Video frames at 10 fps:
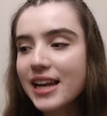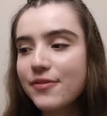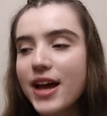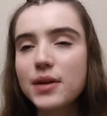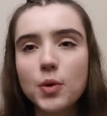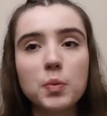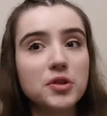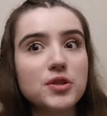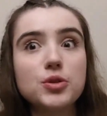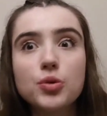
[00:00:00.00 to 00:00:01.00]
And if
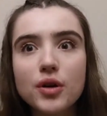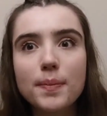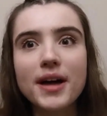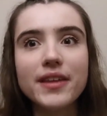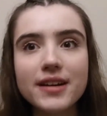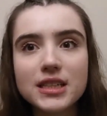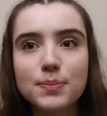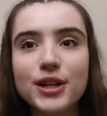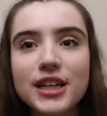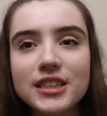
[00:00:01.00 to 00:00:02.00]
anyone wants to talk about their
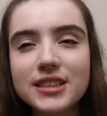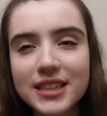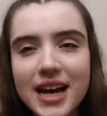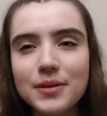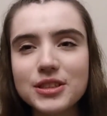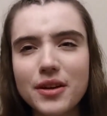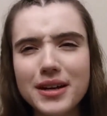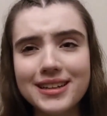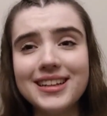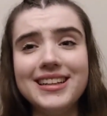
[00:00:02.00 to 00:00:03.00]
experience and how it's
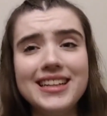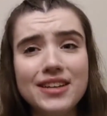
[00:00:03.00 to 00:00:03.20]
going,